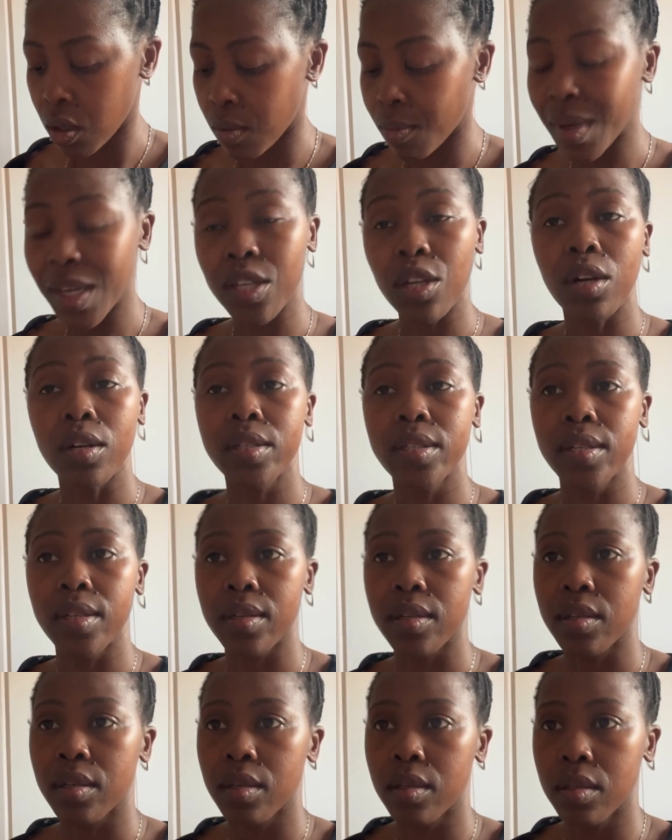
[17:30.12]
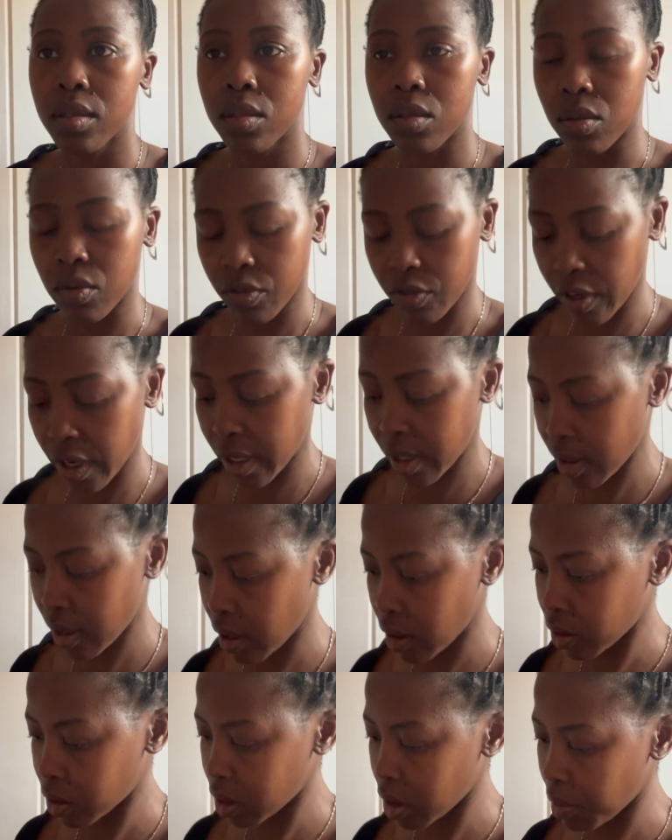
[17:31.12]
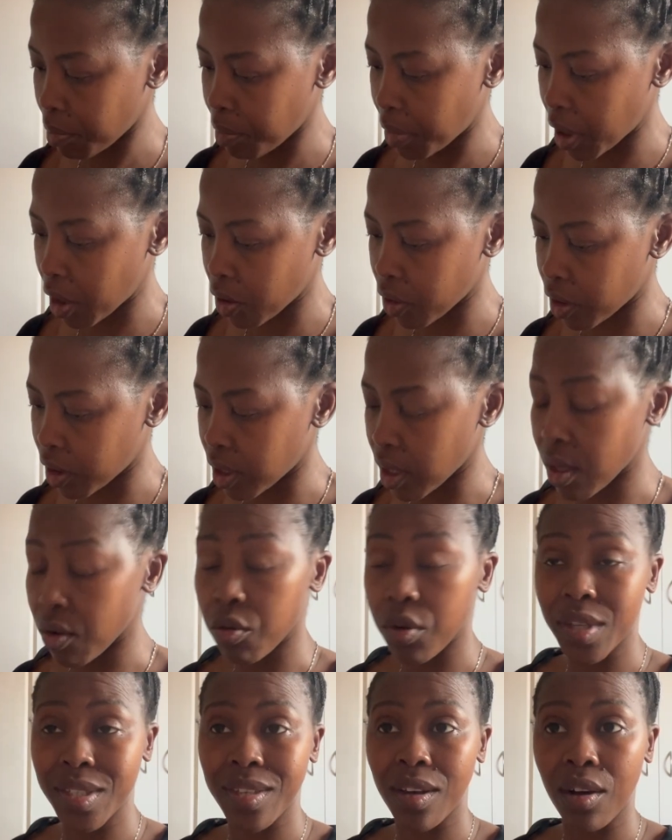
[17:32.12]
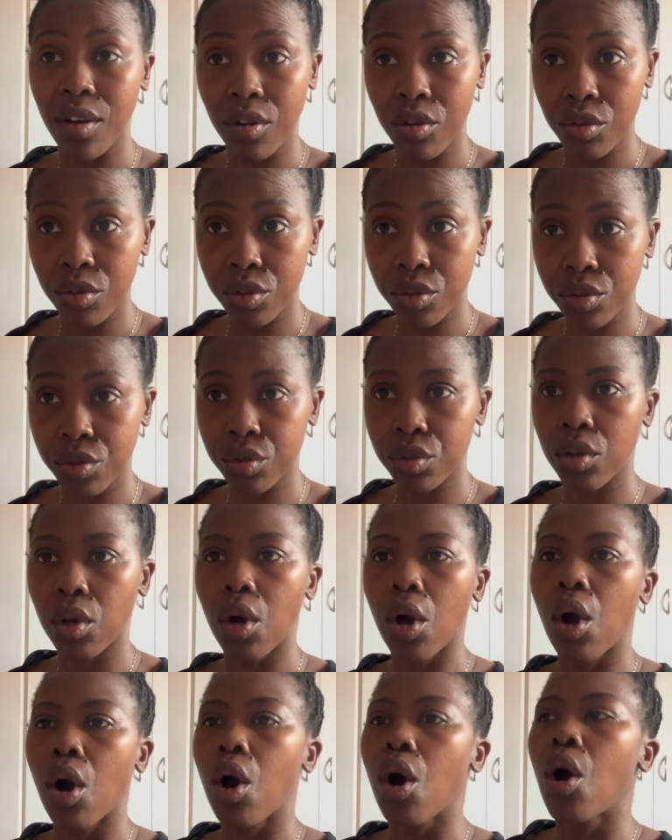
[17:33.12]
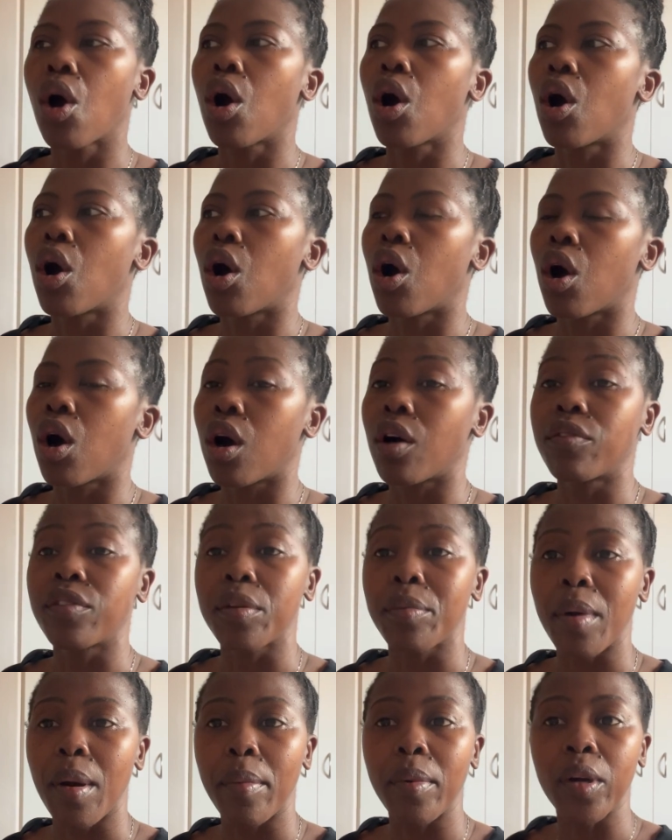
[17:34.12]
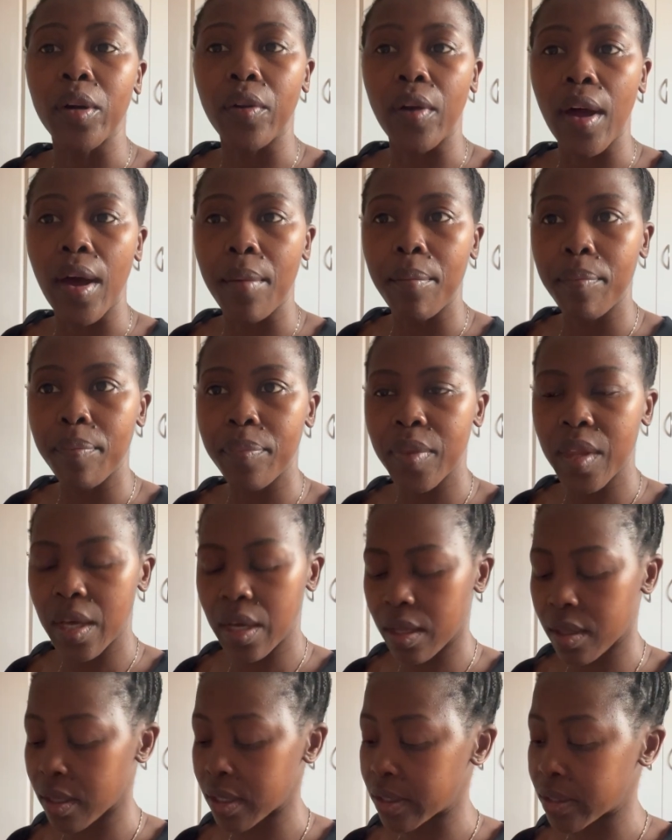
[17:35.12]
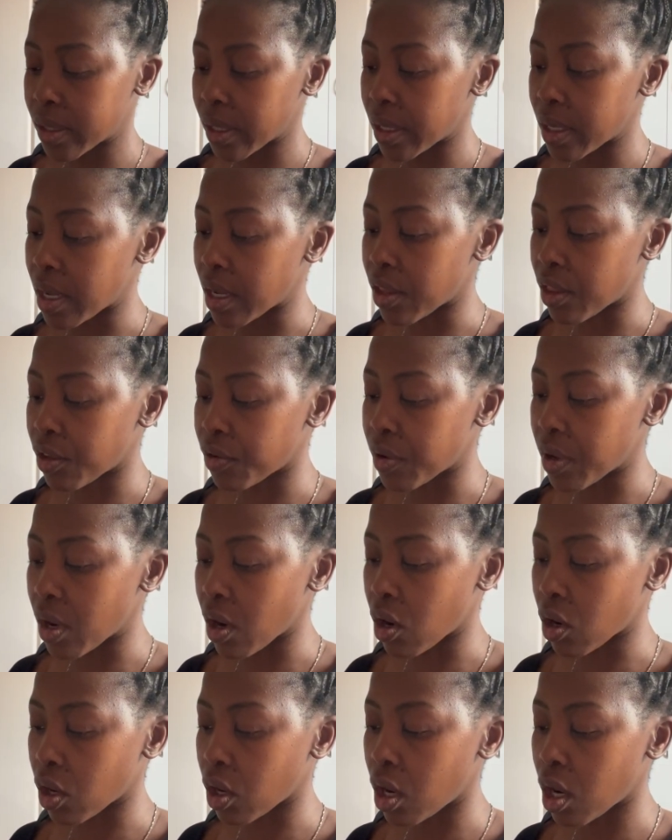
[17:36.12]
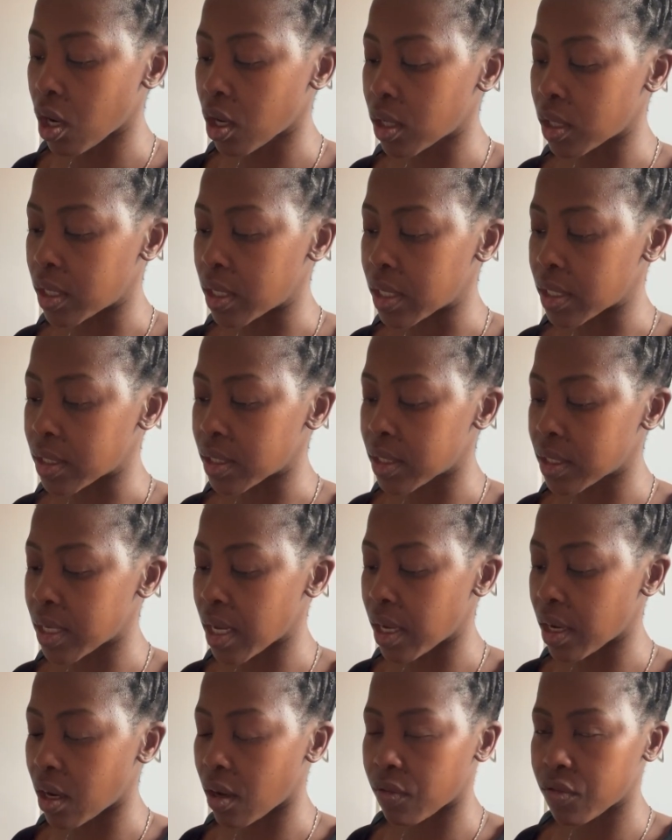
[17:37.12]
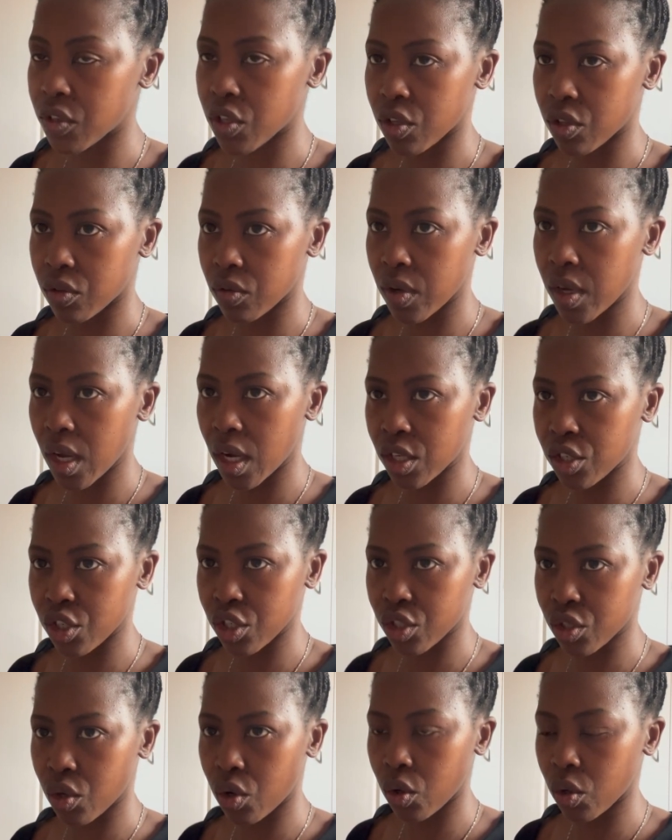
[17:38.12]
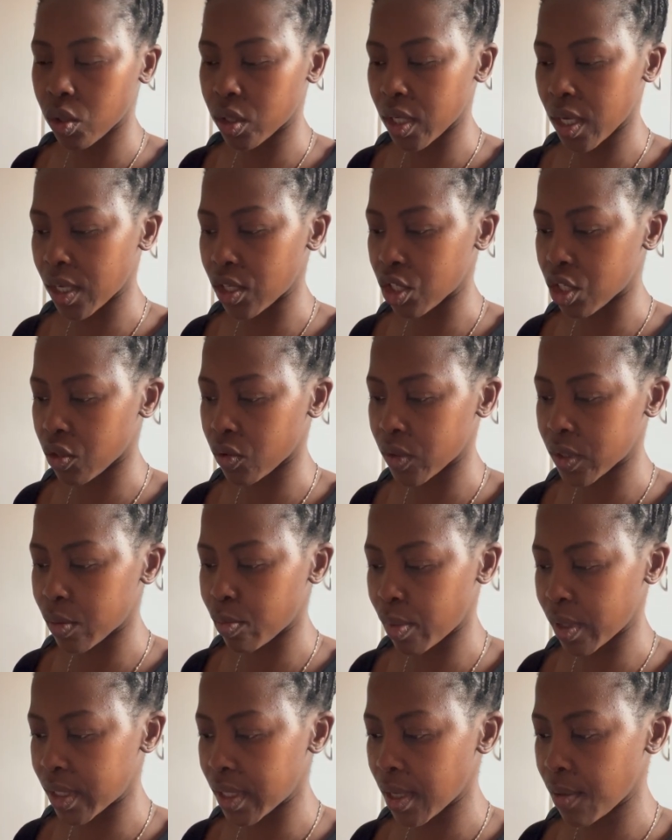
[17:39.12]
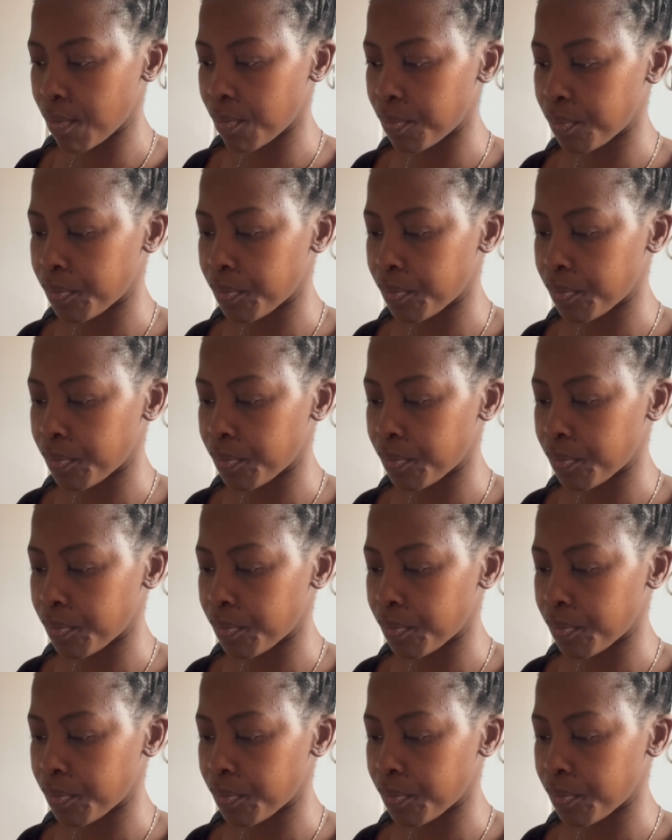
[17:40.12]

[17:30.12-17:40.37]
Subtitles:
my doctor to find out about the results of the mammogram. They said at 3 o'clock, and it's 3:10. I just called her and she was busy.